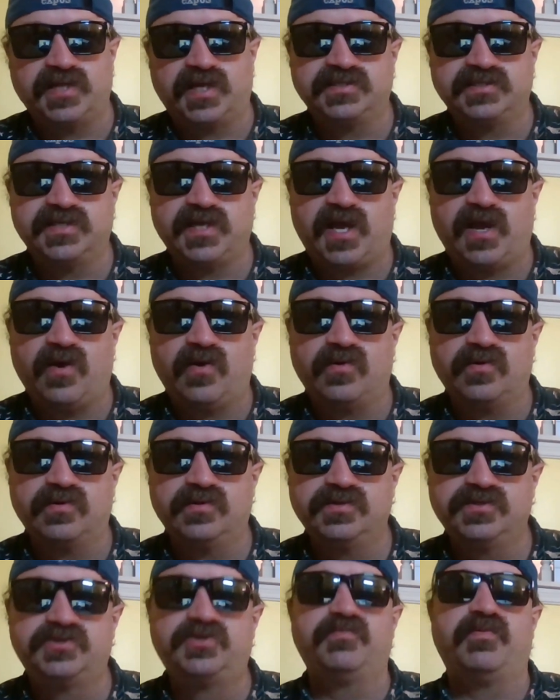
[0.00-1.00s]
That's how
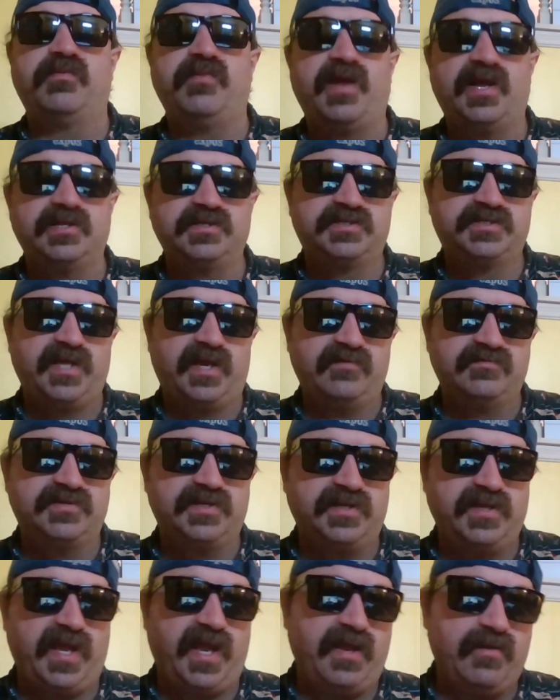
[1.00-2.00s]
Superman saves
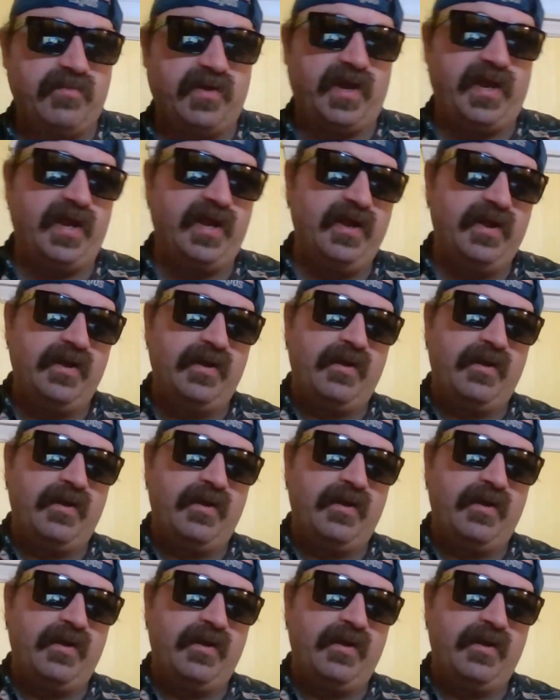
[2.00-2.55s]
the day by